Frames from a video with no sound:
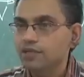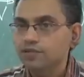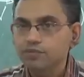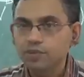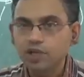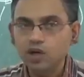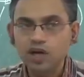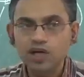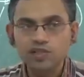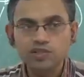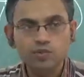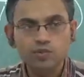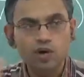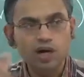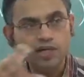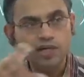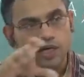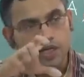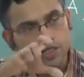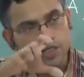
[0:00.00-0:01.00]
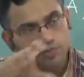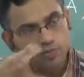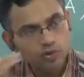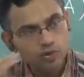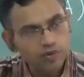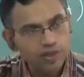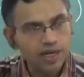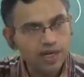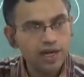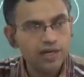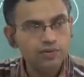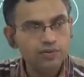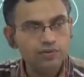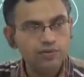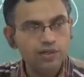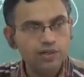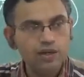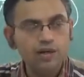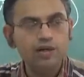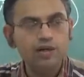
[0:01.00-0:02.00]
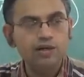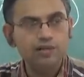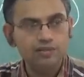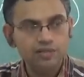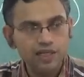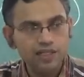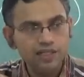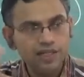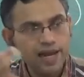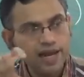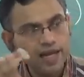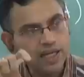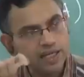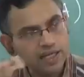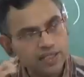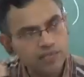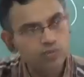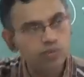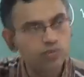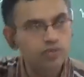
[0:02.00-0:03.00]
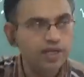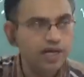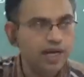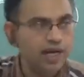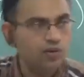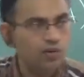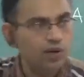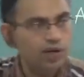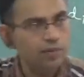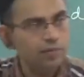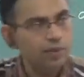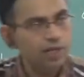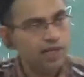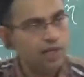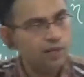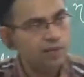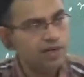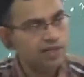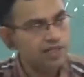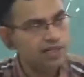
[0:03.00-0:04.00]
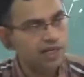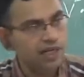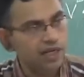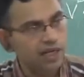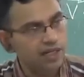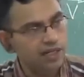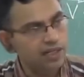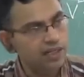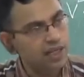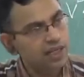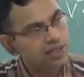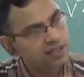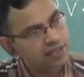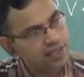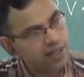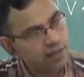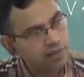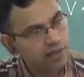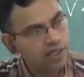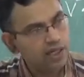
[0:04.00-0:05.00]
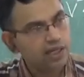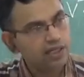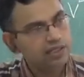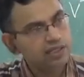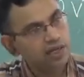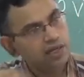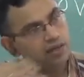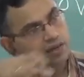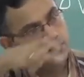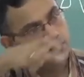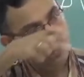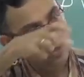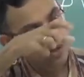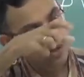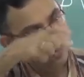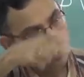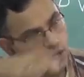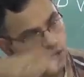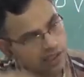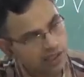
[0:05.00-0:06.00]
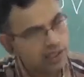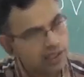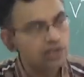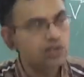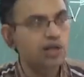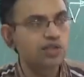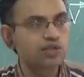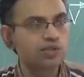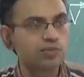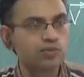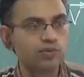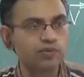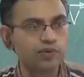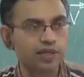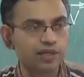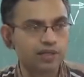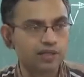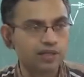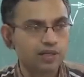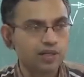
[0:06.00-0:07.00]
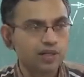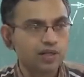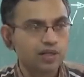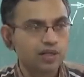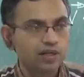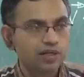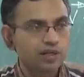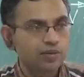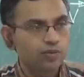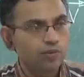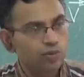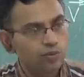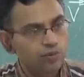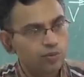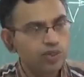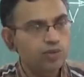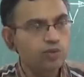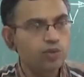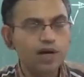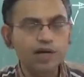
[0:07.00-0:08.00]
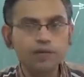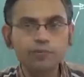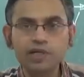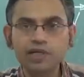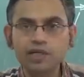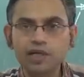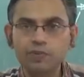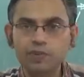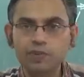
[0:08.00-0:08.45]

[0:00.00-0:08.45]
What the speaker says: Because water is moving at, the tank is moving at 1 meter per second, in the same direction water is also moving with 1 meter